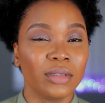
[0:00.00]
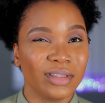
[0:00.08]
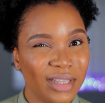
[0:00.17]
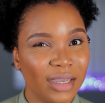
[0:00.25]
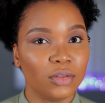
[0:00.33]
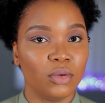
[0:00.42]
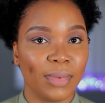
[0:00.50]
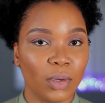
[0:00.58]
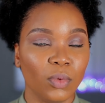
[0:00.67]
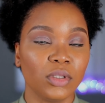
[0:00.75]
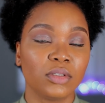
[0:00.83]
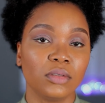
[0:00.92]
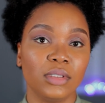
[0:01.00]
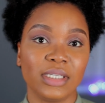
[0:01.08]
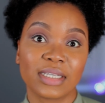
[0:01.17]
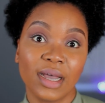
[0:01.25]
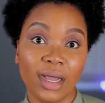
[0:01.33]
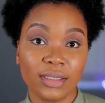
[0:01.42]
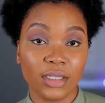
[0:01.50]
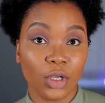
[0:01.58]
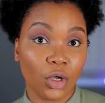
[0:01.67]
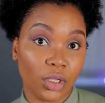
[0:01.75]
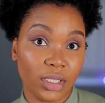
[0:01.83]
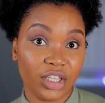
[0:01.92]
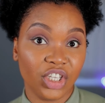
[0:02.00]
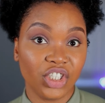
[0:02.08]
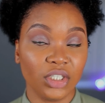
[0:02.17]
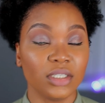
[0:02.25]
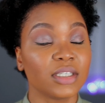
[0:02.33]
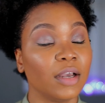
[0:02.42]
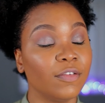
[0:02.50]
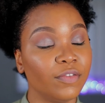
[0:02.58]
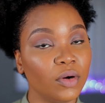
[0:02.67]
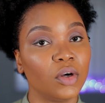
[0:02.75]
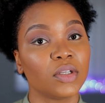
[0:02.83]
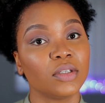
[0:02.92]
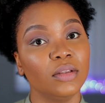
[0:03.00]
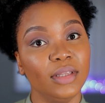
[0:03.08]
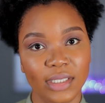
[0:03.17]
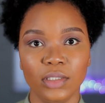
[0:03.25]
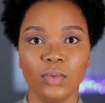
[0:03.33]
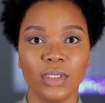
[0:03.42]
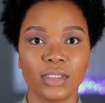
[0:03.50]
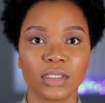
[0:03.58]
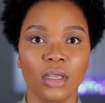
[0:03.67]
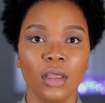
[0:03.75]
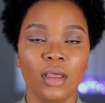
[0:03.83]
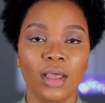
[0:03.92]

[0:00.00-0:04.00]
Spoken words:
then you might want to discard the other niches and focus on these ones,